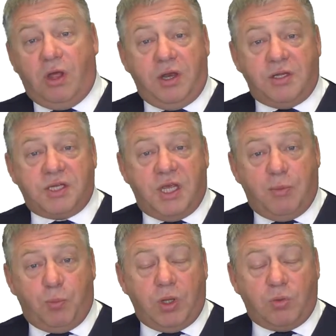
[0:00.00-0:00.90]
and
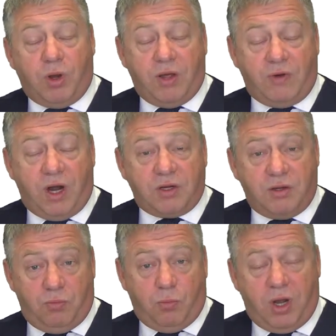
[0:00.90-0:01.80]
escape with
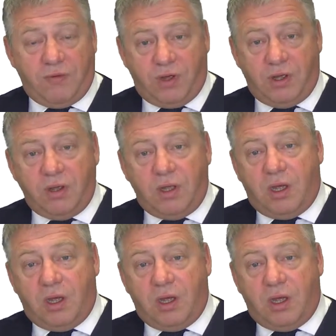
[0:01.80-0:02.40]
whatever